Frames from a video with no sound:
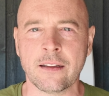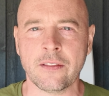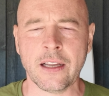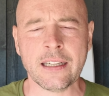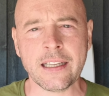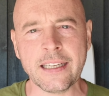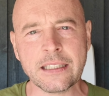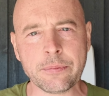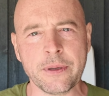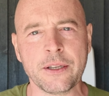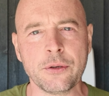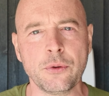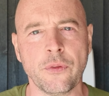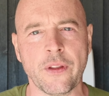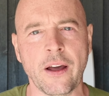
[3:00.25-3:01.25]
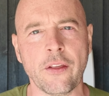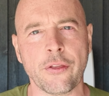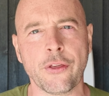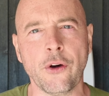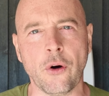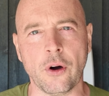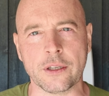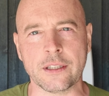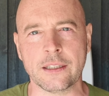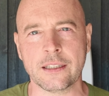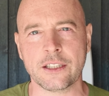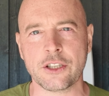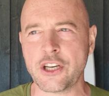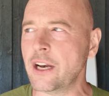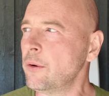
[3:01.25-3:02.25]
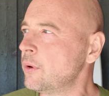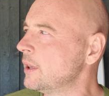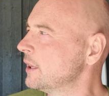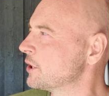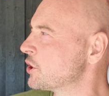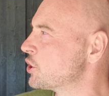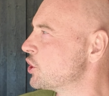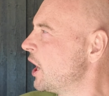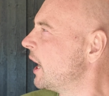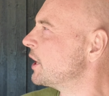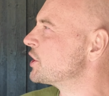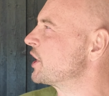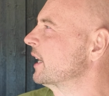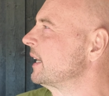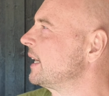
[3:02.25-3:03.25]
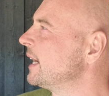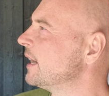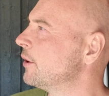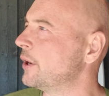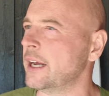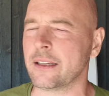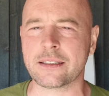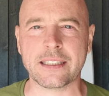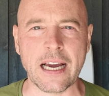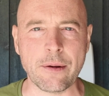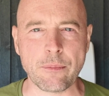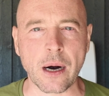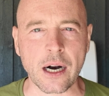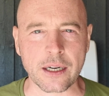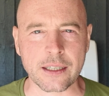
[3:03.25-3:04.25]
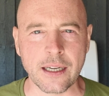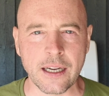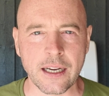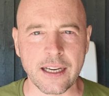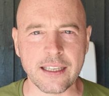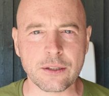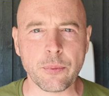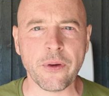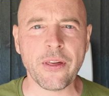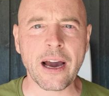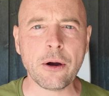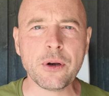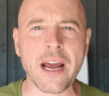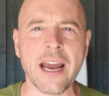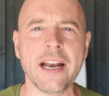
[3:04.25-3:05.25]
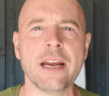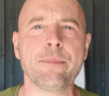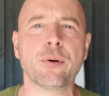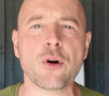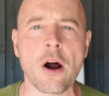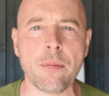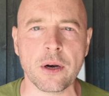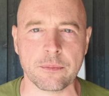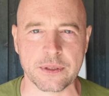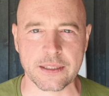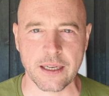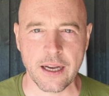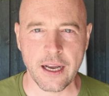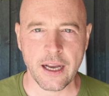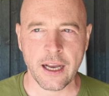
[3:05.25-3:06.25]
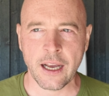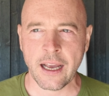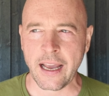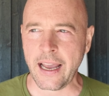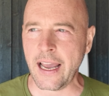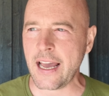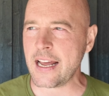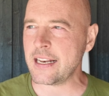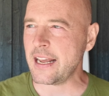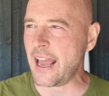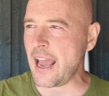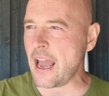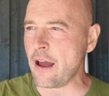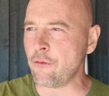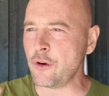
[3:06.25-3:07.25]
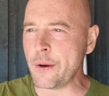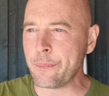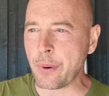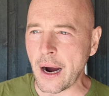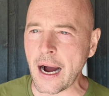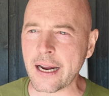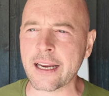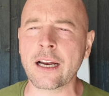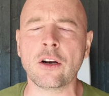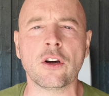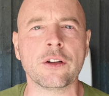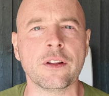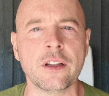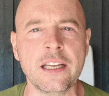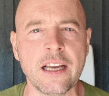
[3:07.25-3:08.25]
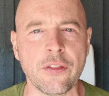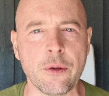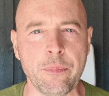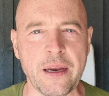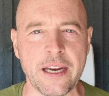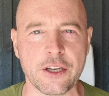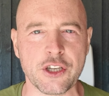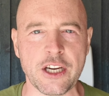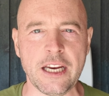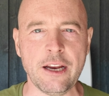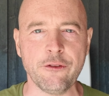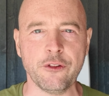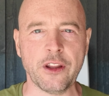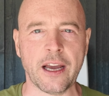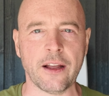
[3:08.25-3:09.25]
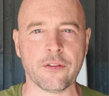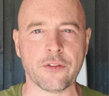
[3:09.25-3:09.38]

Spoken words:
that leads me to another thought. General charging here in Denmark is without any problems. At every parking lot near the beach, even